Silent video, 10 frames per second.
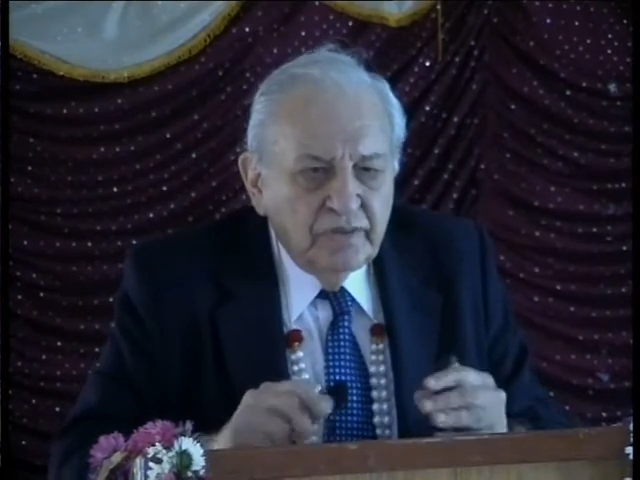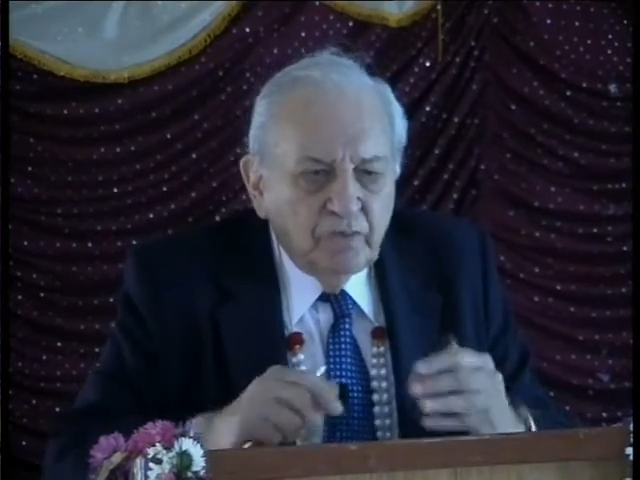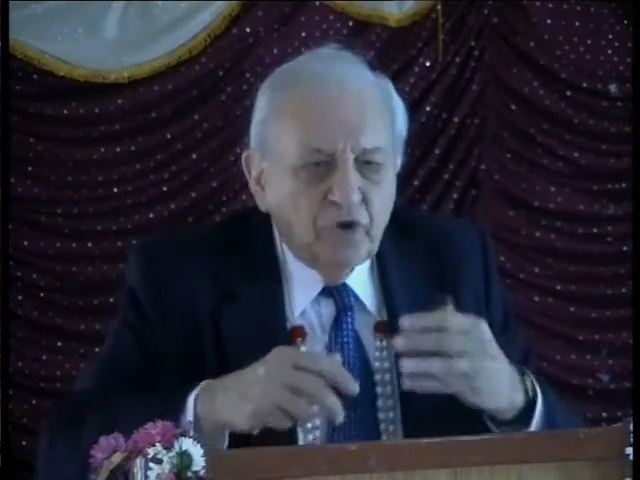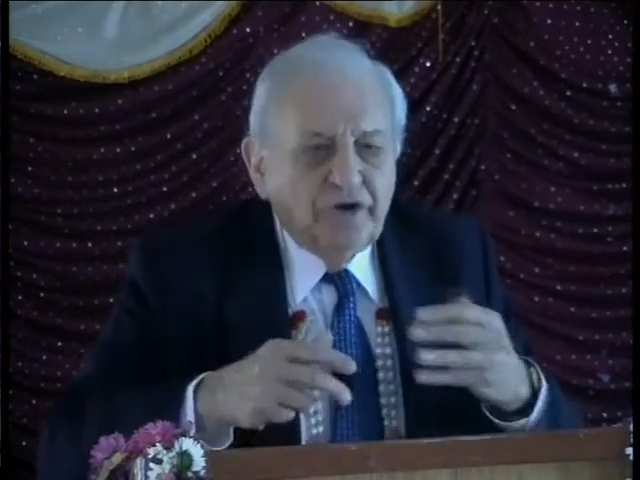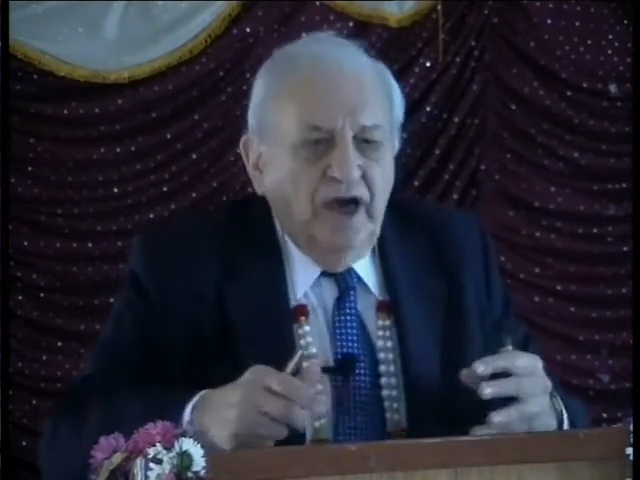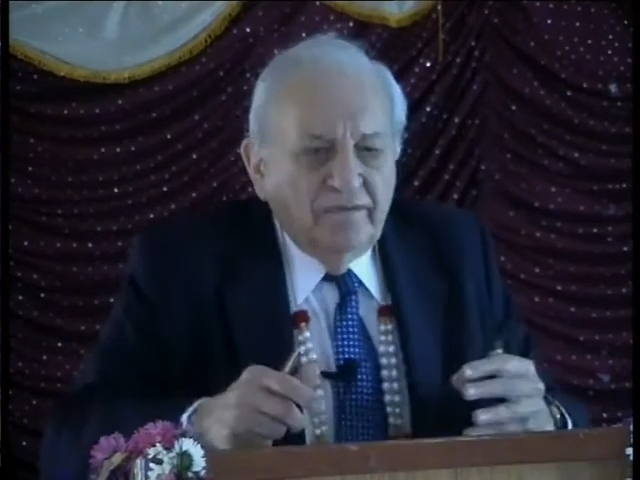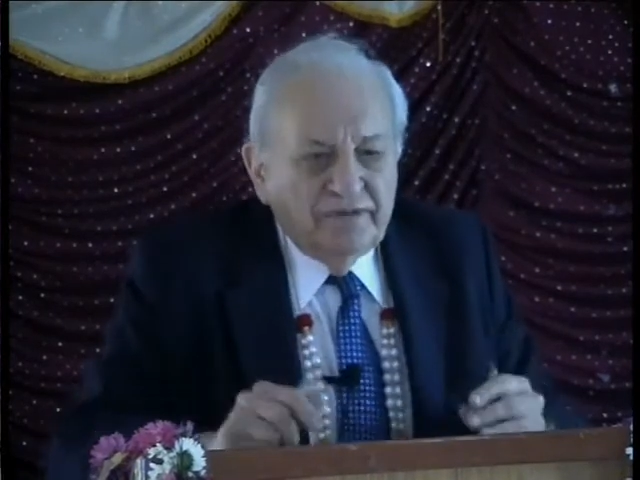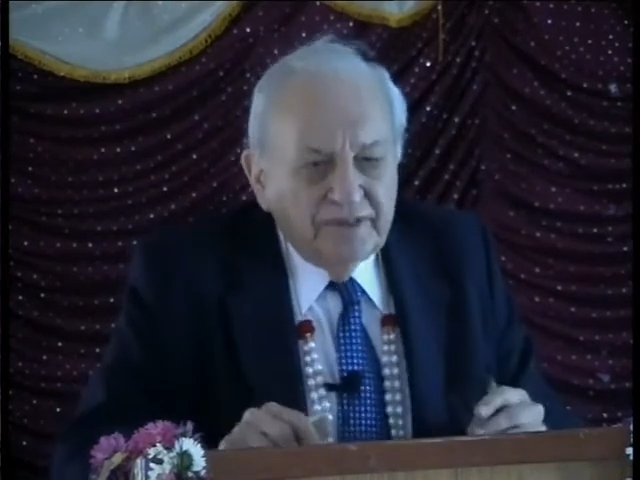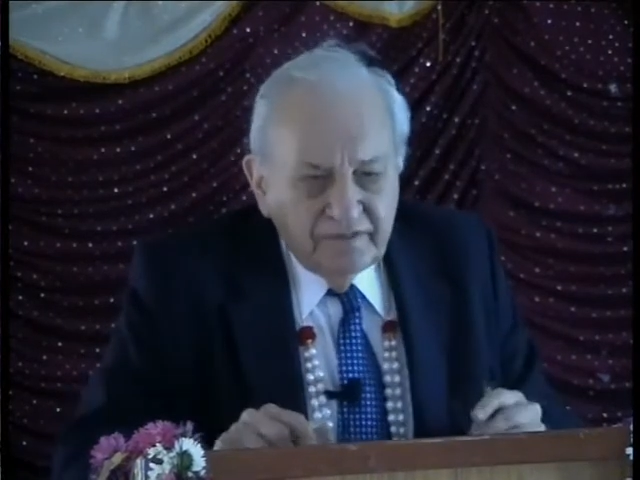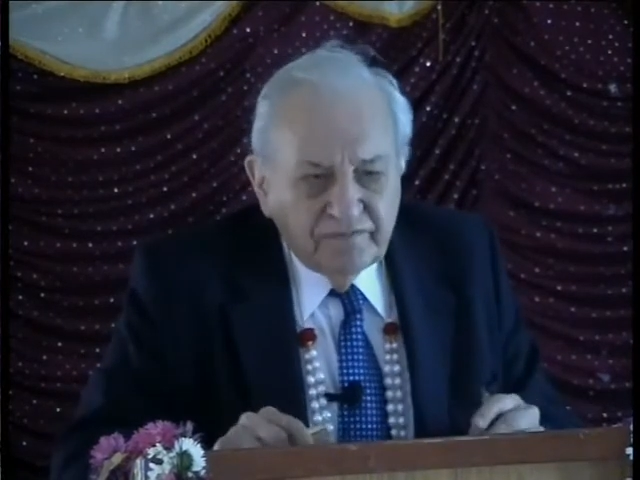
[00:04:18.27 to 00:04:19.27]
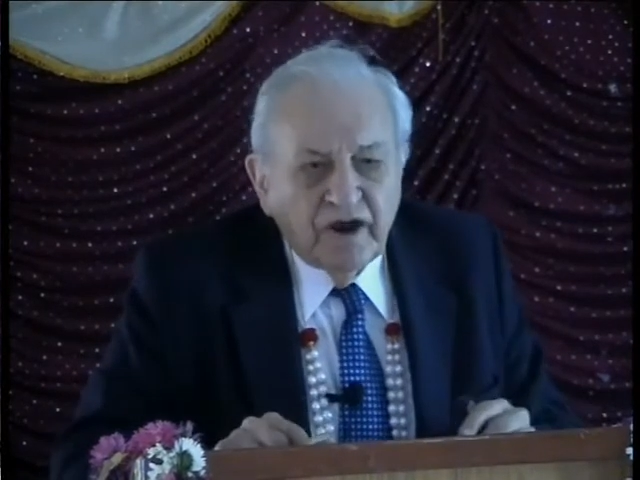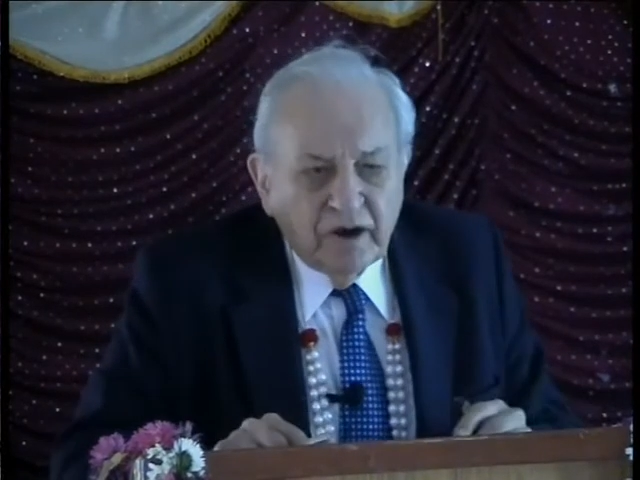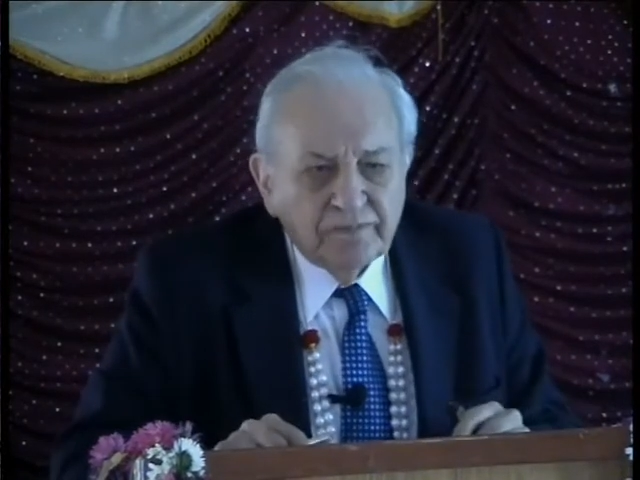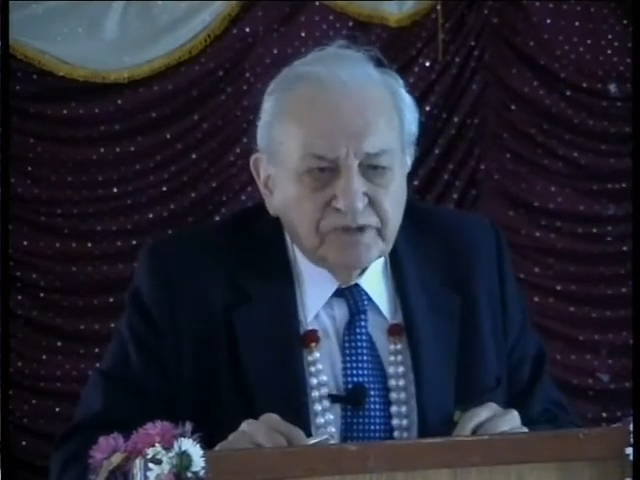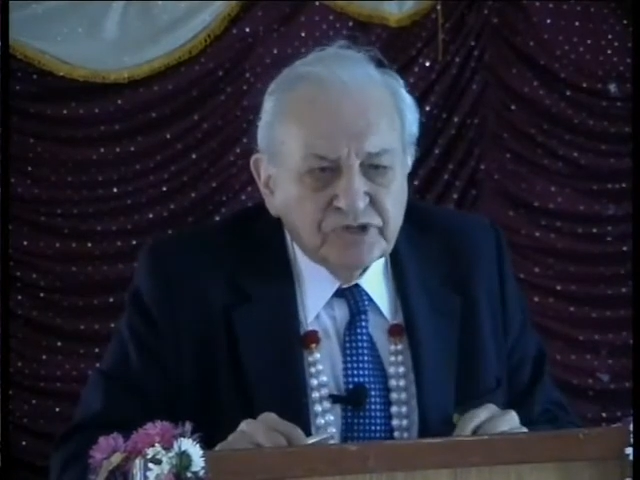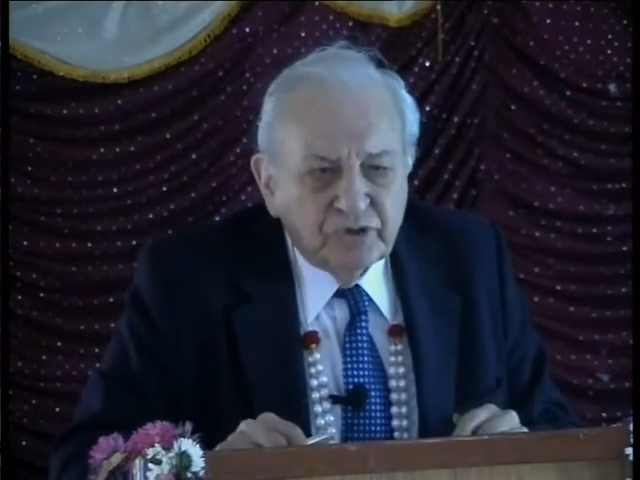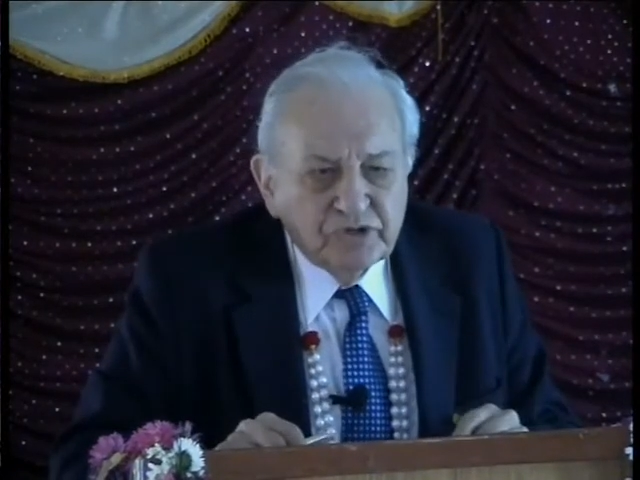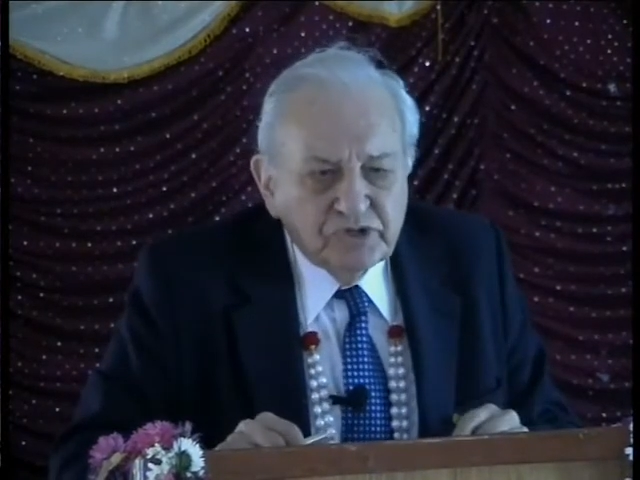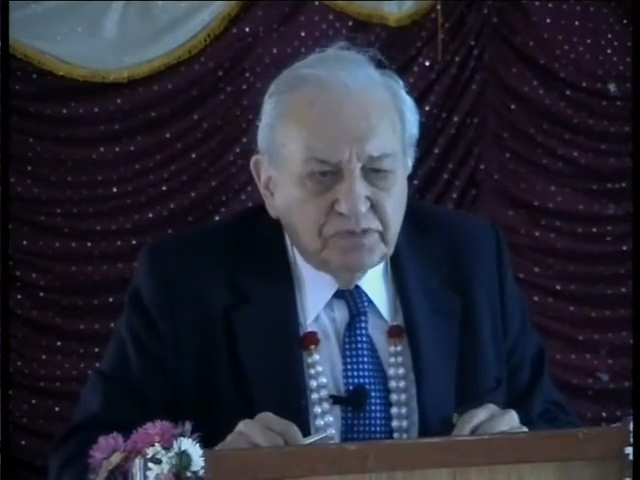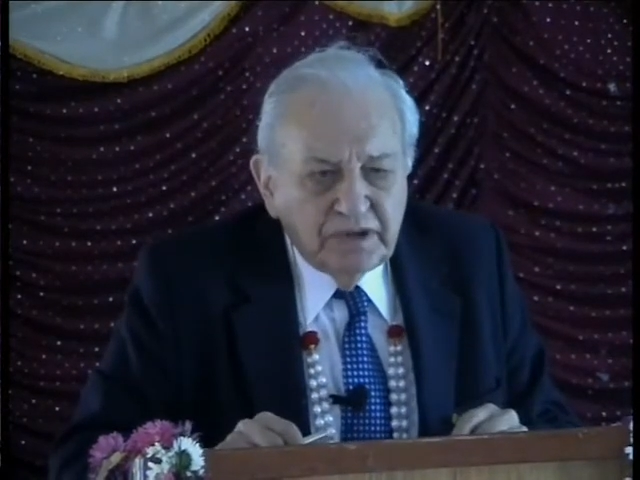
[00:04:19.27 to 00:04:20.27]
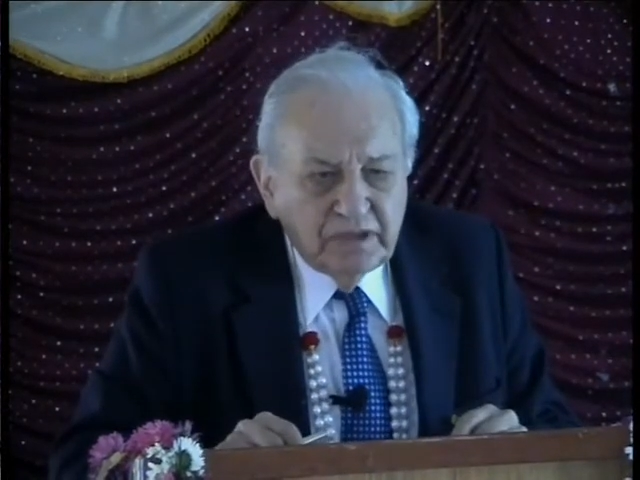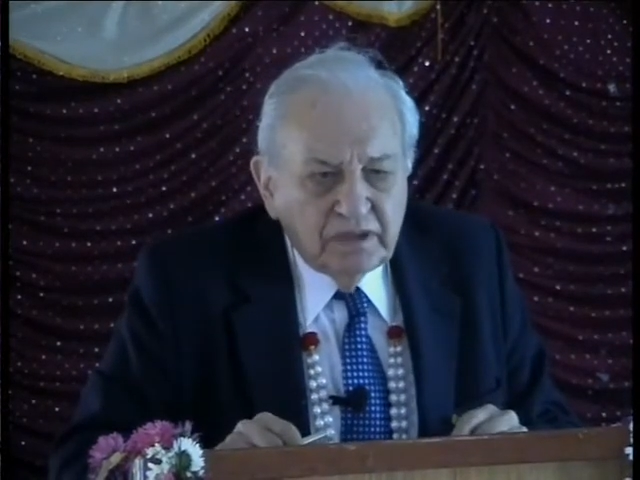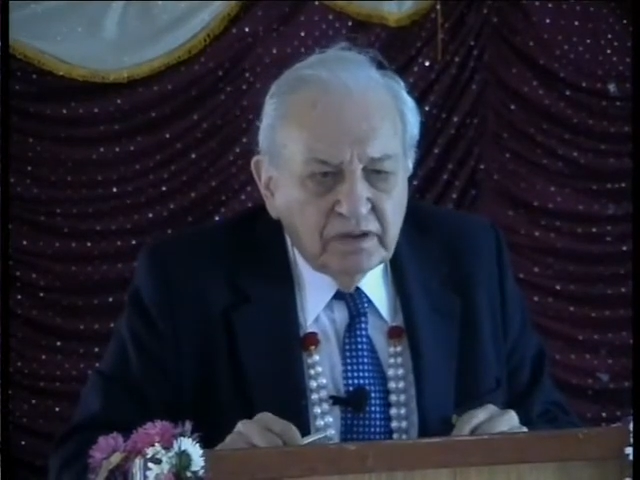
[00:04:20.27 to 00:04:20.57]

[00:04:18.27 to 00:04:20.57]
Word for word: more novel the environment, so to speak,